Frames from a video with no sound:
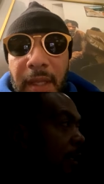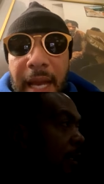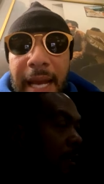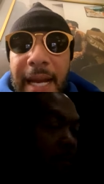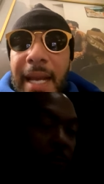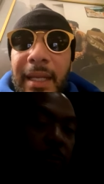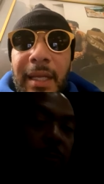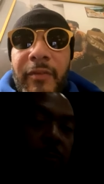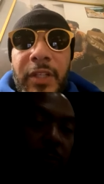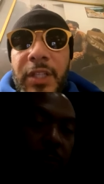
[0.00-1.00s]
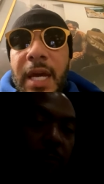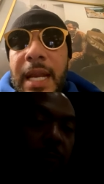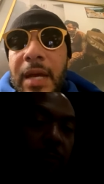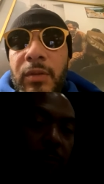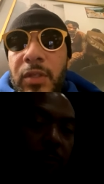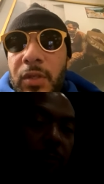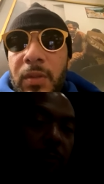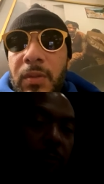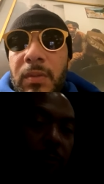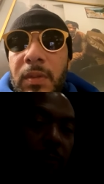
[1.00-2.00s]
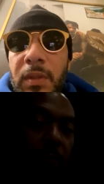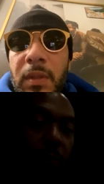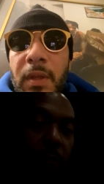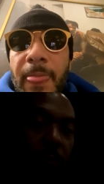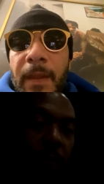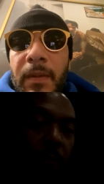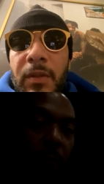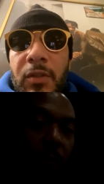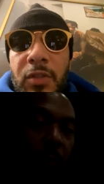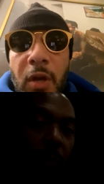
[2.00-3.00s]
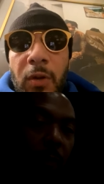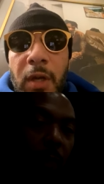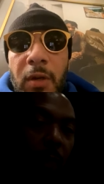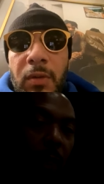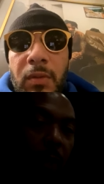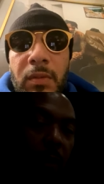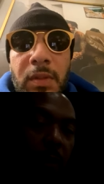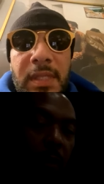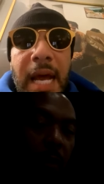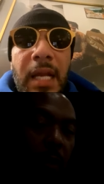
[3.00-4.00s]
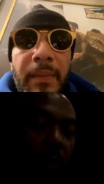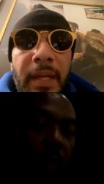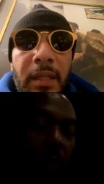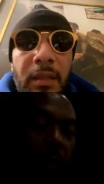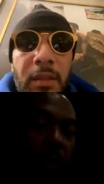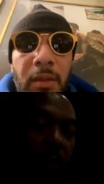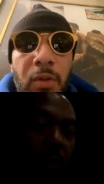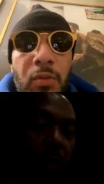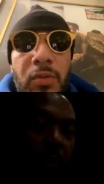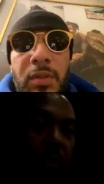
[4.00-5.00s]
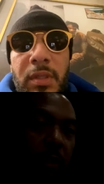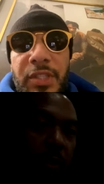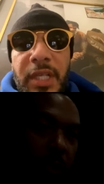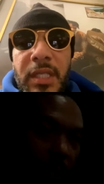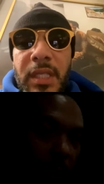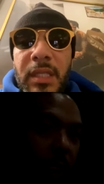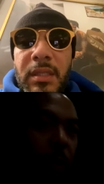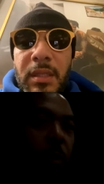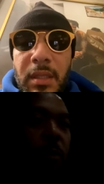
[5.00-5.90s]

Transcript: I got to give a shout out to Solo Solomon, who's Jeezy's Solo.